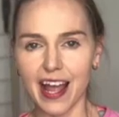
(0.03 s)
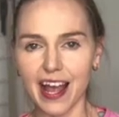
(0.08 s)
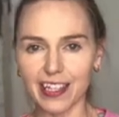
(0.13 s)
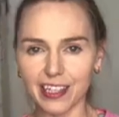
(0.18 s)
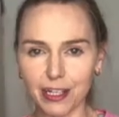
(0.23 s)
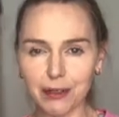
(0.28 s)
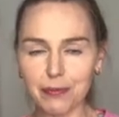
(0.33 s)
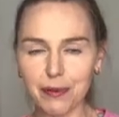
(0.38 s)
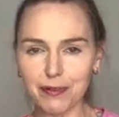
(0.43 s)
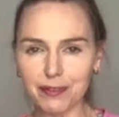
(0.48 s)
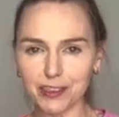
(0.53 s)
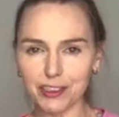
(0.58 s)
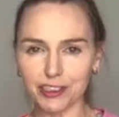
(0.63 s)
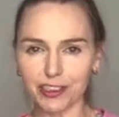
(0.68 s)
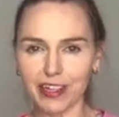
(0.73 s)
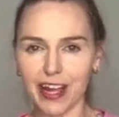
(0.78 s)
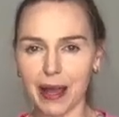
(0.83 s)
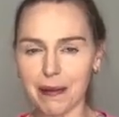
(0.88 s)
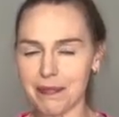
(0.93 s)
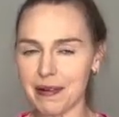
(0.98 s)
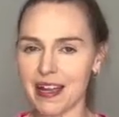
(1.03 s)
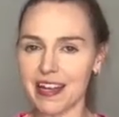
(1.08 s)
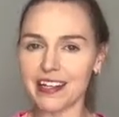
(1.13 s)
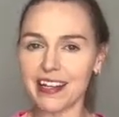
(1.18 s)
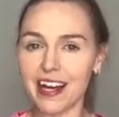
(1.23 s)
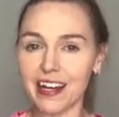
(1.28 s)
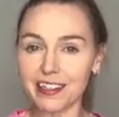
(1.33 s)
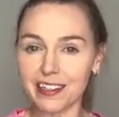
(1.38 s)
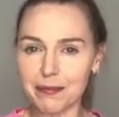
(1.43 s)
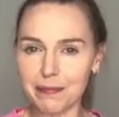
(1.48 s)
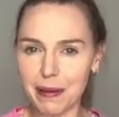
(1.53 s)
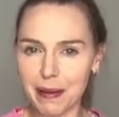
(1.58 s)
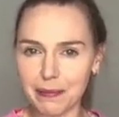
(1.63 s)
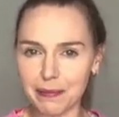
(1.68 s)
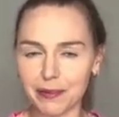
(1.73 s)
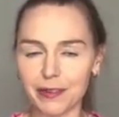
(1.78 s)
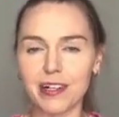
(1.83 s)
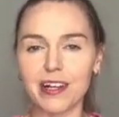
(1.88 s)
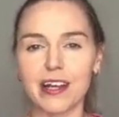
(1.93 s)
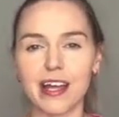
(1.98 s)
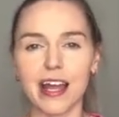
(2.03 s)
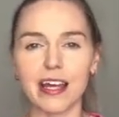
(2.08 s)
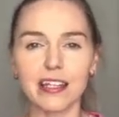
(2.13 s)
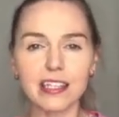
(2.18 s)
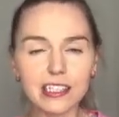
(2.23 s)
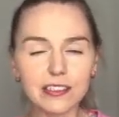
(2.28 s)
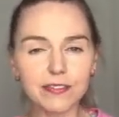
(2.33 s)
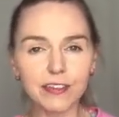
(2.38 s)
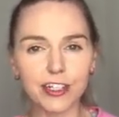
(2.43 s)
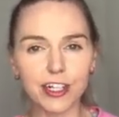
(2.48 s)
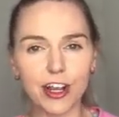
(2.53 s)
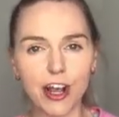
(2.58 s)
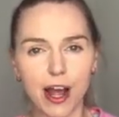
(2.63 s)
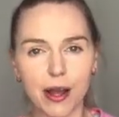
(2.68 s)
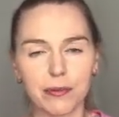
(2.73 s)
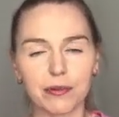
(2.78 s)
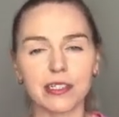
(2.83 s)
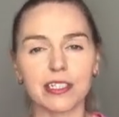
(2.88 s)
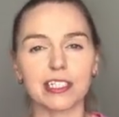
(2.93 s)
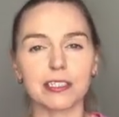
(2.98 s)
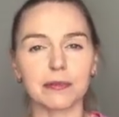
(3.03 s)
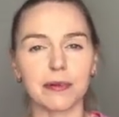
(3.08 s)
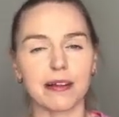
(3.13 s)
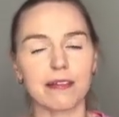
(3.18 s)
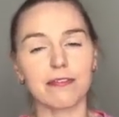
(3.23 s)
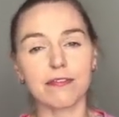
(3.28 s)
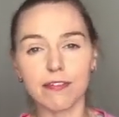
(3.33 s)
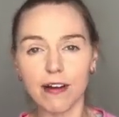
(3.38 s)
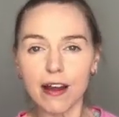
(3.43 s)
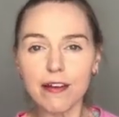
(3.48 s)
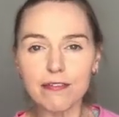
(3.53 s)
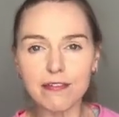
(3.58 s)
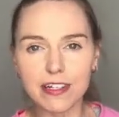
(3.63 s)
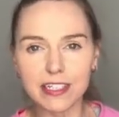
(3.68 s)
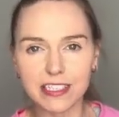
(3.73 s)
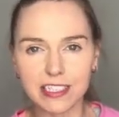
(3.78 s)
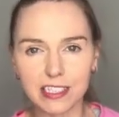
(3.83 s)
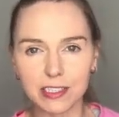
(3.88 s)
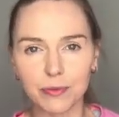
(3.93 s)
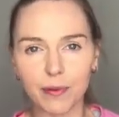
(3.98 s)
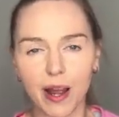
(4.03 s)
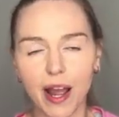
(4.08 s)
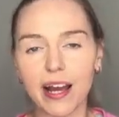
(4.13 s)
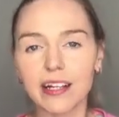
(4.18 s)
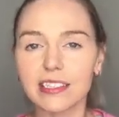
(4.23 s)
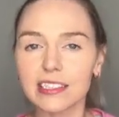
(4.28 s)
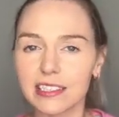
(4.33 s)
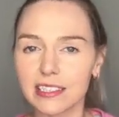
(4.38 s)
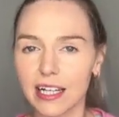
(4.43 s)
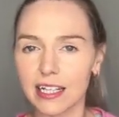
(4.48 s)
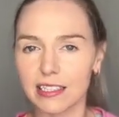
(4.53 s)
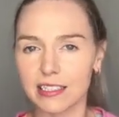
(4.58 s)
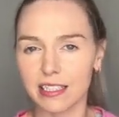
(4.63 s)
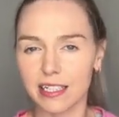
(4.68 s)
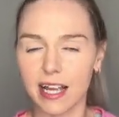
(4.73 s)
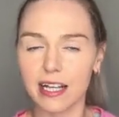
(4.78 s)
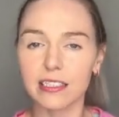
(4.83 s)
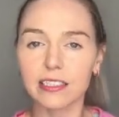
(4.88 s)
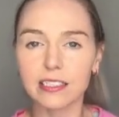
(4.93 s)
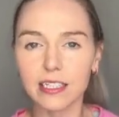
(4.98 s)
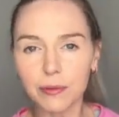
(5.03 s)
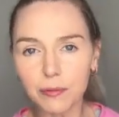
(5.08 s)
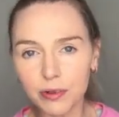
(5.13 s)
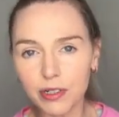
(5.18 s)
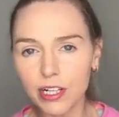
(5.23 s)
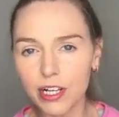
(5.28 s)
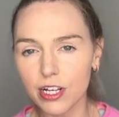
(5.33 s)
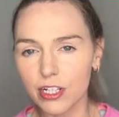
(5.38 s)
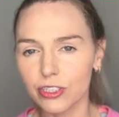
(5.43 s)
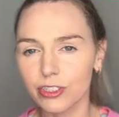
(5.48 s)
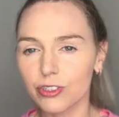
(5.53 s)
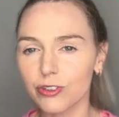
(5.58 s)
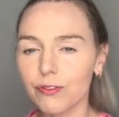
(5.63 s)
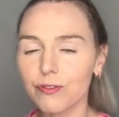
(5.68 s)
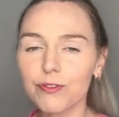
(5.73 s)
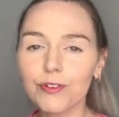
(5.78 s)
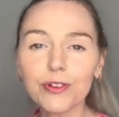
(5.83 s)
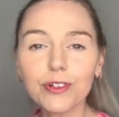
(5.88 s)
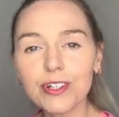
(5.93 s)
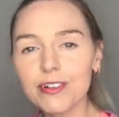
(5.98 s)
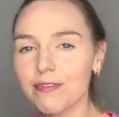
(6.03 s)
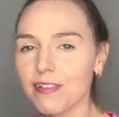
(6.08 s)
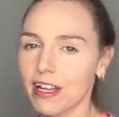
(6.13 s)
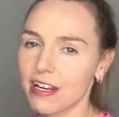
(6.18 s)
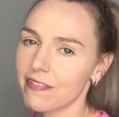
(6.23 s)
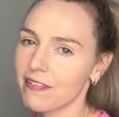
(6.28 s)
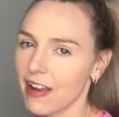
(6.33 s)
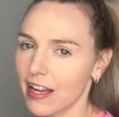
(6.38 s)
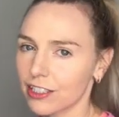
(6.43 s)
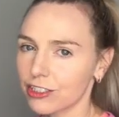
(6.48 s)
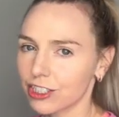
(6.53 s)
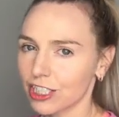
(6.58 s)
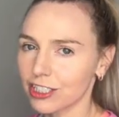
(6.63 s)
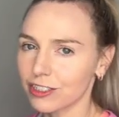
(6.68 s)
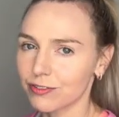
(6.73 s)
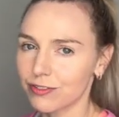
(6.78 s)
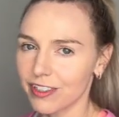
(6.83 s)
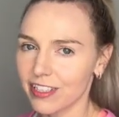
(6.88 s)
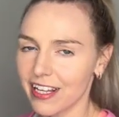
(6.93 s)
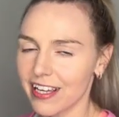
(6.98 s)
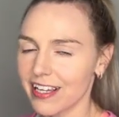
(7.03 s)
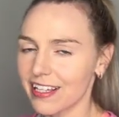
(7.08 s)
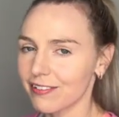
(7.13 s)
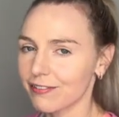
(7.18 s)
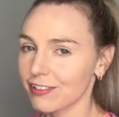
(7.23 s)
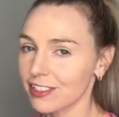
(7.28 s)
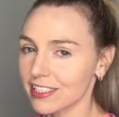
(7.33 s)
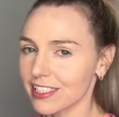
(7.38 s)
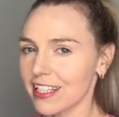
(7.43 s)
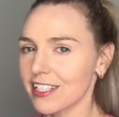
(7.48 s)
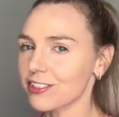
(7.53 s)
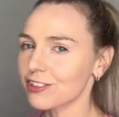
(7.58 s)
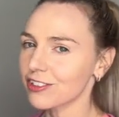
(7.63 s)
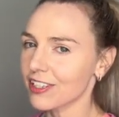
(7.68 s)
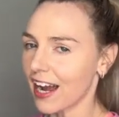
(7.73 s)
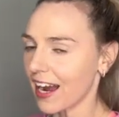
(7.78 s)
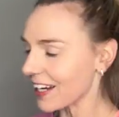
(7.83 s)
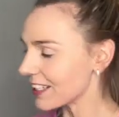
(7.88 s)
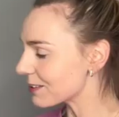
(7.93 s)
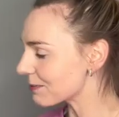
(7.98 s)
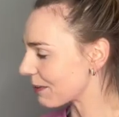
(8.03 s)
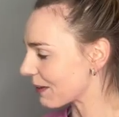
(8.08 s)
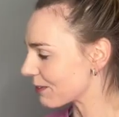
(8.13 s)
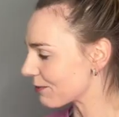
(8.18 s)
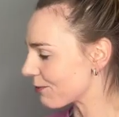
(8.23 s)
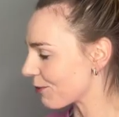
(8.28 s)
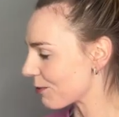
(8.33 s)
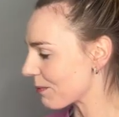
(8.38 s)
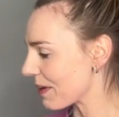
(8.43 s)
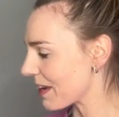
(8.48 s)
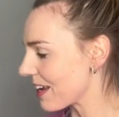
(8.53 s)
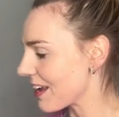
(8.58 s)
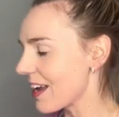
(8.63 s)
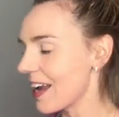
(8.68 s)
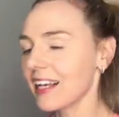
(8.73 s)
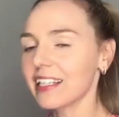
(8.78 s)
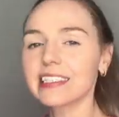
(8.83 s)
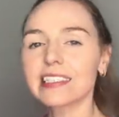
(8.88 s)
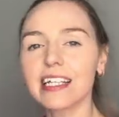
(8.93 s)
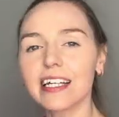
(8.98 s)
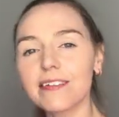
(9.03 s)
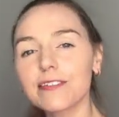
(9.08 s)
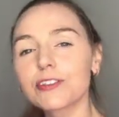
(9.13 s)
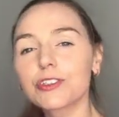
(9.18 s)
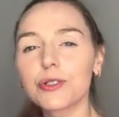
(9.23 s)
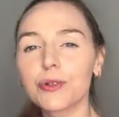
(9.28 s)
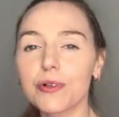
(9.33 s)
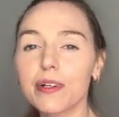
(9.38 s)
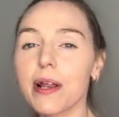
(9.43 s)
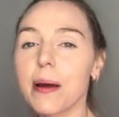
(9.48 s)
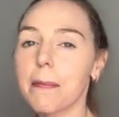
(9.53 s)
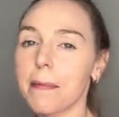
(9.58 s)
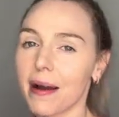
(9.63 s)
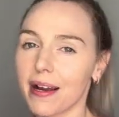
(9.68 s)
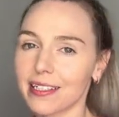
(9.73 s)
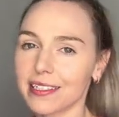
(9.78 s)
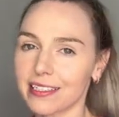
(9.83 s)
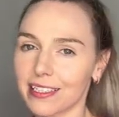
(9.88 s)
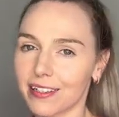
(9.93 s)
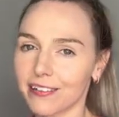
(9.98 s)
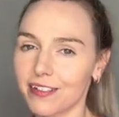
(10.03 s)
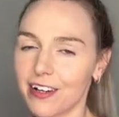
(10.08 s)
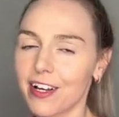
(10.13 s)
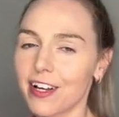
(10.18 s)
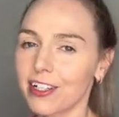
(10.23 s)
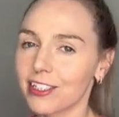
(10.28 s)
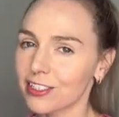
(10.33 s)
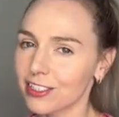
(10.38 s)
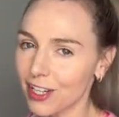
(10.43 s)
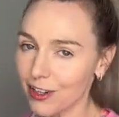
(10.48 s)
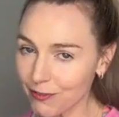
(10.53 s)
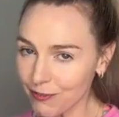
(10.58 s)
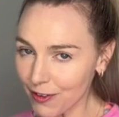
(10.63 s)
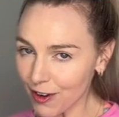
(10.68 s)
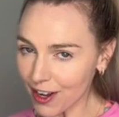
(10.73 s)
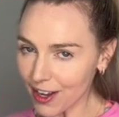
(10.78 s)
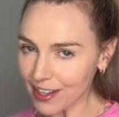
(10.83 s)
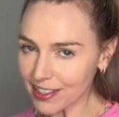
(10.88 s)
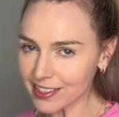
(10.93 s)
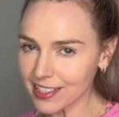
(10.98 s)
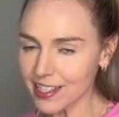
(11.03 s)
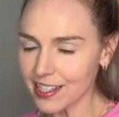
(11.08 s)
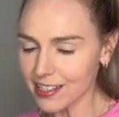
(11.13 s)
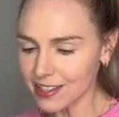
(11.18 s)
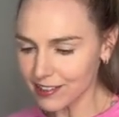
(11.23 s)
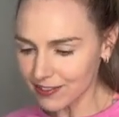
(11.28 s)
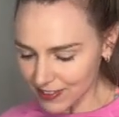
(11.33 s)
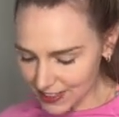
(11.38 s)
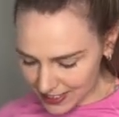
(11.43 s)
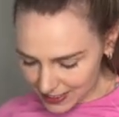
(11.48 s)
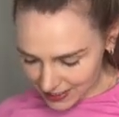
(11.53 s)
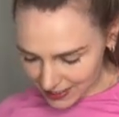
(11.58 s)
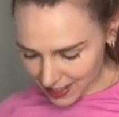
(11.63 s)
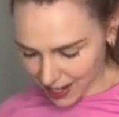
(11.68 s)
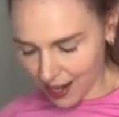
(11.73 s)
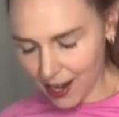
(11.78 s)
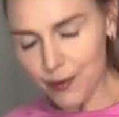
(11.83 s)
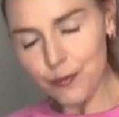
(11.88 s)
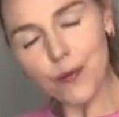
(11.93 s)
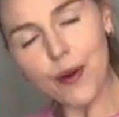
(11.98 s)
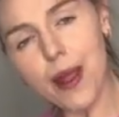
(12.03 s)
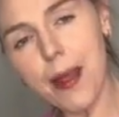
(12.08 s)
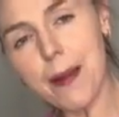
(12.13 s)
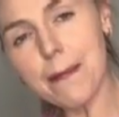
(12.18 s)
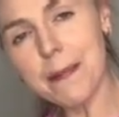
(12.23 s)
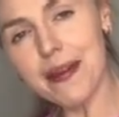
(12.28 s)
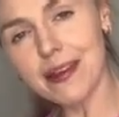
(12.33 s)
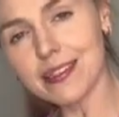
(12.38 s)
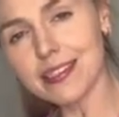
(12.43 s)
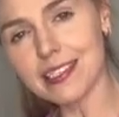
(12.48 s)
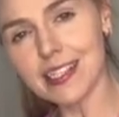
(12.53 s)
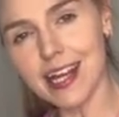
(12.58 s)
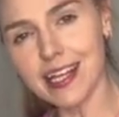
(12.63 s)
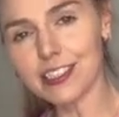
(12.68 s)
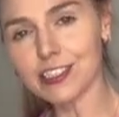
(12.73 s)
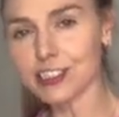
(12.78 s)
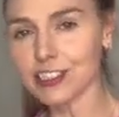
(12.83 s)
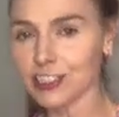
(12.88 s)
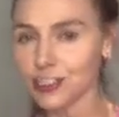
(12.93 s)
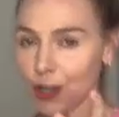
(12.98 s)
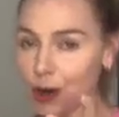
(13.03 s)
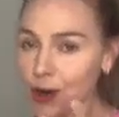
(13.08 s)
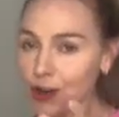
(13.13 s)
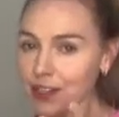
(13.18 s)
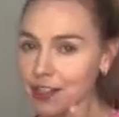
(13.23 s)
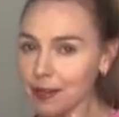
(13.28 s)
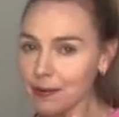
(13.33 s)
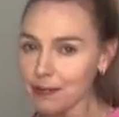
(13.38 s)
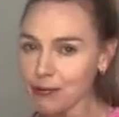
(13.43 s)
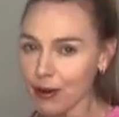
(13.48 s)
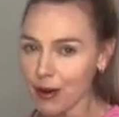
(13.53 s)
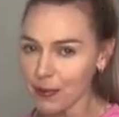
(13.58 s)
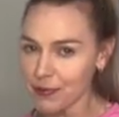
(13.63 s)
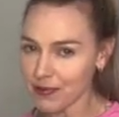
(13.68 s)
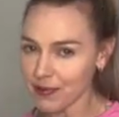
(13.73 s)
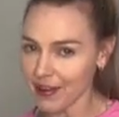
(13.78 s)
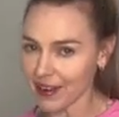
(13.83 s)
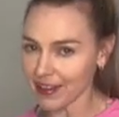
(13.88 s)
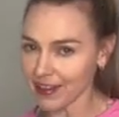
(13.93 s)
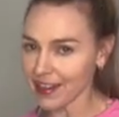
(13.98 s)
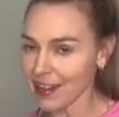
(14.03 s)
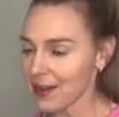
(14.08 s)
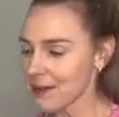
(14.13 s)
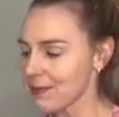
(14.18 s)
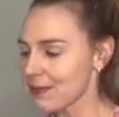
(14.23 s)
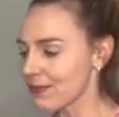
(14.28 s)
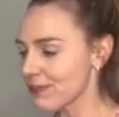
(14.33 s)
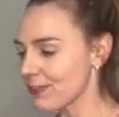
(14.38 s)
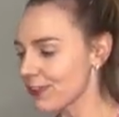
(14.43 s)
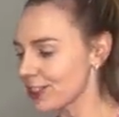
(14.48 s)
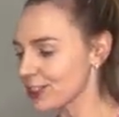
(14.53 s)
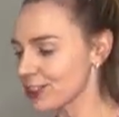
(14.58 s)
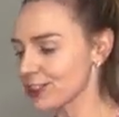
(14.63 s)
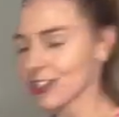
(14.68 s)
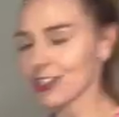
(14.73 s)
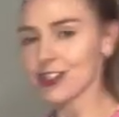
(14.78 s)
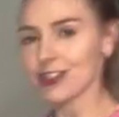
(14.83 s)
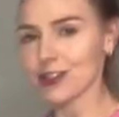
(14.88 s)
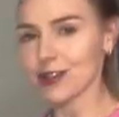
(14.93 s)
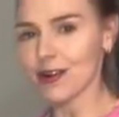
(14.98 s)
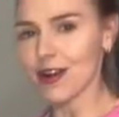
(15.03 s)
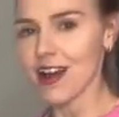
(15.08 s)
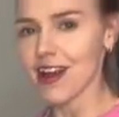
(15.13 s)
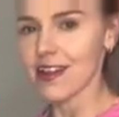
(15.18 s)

Hello beautiful, strong, happy and healthy people. In this video I'm going to explain 5 reasons why I decided to get someone to fully renovate a chest freezer into an ice bath for me instead of doing it myself. So first, the reason I'm wearing pink today is because it's only appropriate before I show you